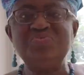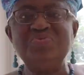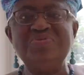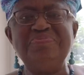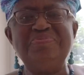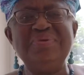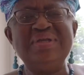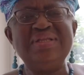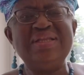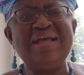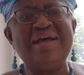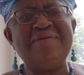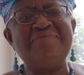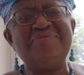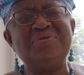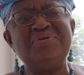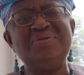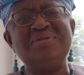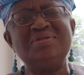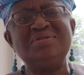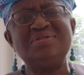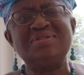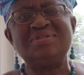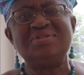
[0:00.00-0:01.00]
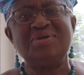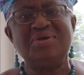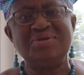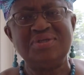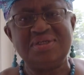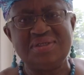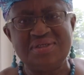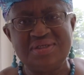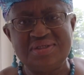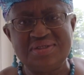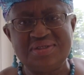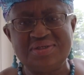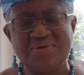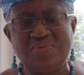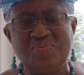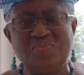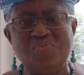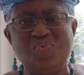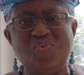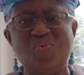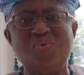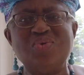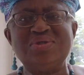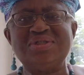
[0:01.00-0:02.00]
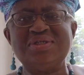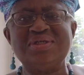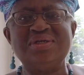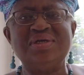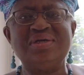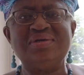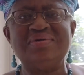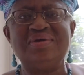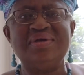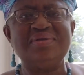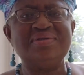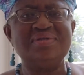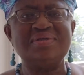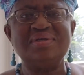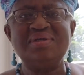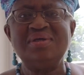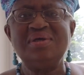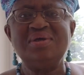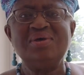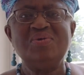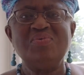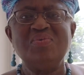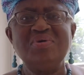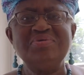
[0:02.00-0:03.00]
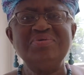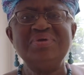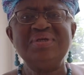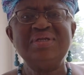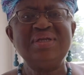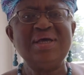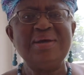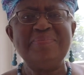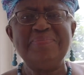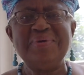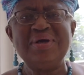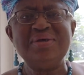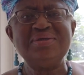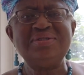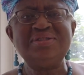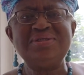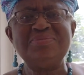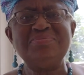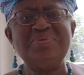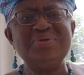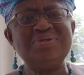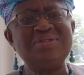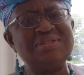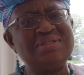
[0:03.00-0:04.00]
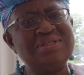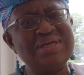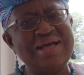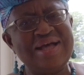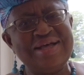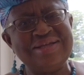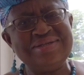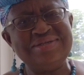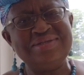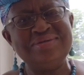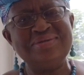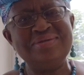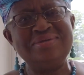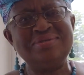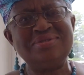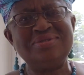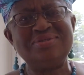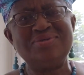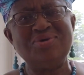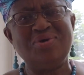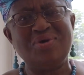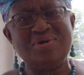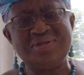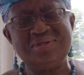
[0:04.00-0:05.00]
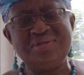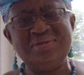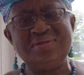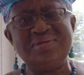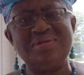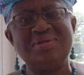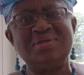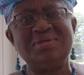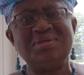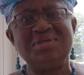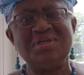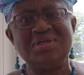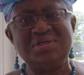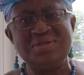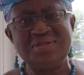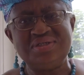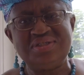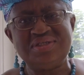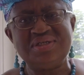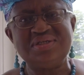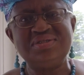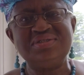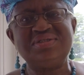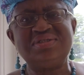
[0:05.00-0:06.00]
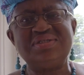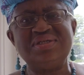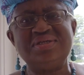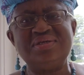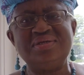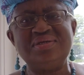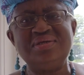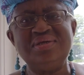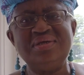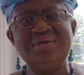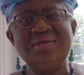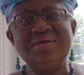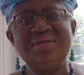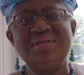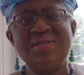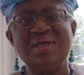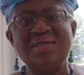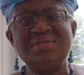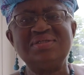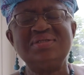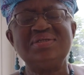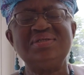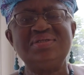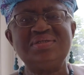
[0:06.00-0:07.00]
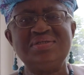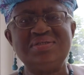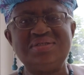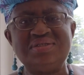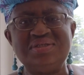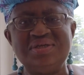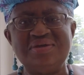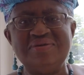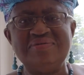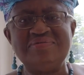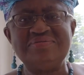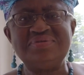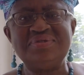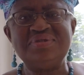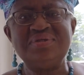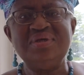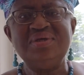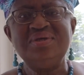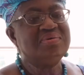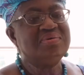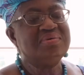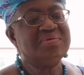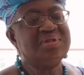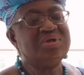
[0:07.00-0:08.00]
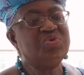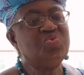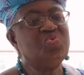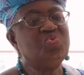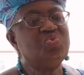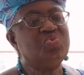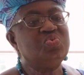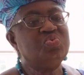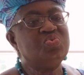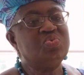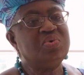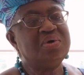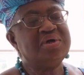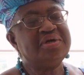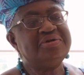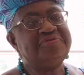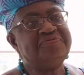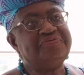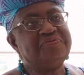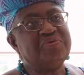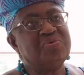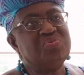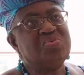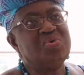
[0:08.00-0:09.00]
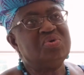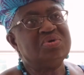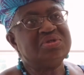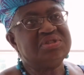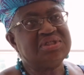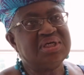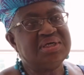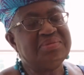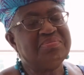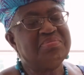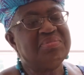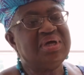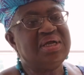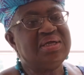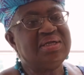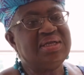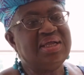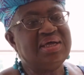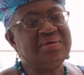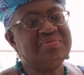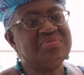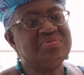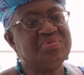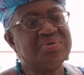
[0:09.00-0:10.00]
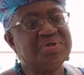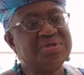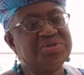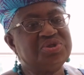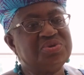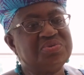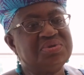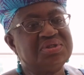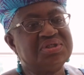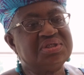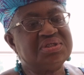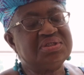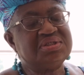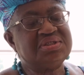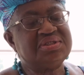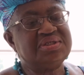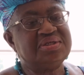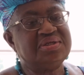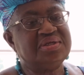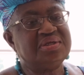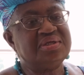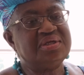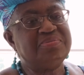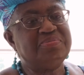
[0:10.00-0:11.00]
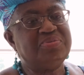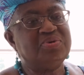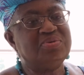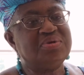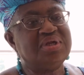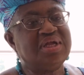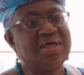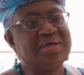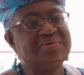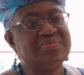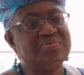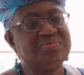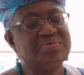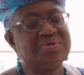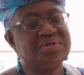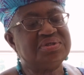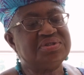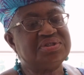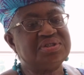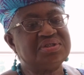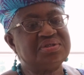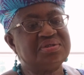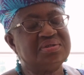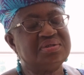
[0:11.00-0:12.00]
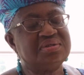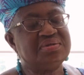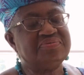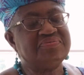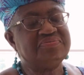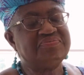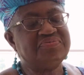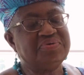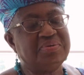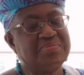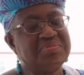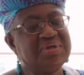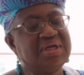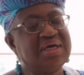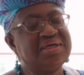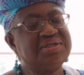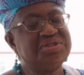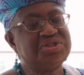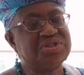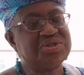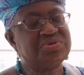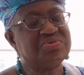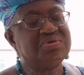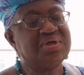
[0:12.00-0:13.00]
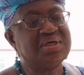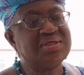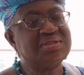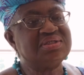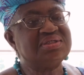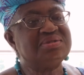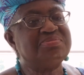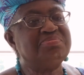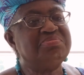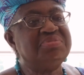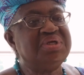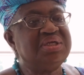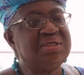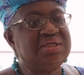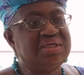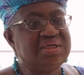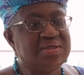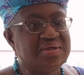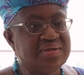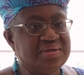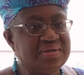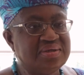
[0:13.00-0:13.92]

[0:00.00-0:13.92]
We've been having studies on water and worrying about it, but it hadn't gotten the urgency that it deserves. The word for water in my language, which is the Igbo language from Nigeria, is mili.